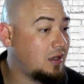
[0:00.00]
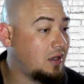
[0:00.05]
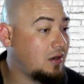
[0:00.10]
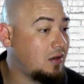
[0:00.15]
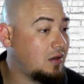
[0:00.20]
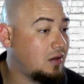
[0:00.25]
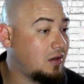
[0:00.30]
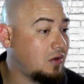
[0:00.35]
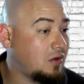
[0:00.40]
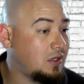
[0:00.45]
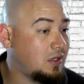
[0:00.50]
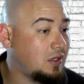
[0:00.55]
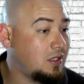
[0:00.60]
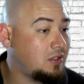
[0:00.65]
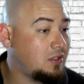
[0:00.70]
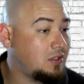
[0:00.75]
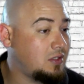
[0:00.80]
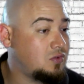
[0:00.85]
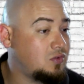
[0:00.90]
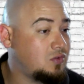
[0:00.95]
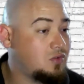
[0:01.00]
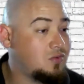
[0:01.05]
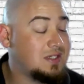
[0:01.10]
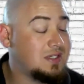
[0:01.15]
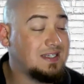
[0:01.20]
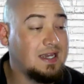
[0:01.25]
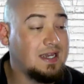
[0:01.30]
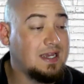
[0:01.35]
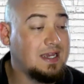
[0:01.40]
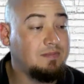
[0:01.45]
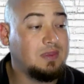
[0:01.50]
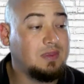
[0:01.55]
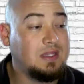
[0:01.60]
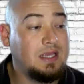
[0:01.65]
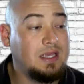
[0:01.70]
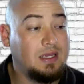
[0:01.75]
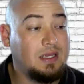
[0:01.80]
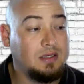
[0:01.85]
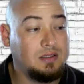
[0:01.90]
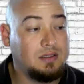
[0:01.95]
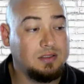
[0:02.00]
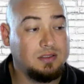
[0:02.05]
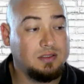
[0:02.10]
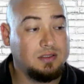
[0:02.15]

and all need to do the same thing.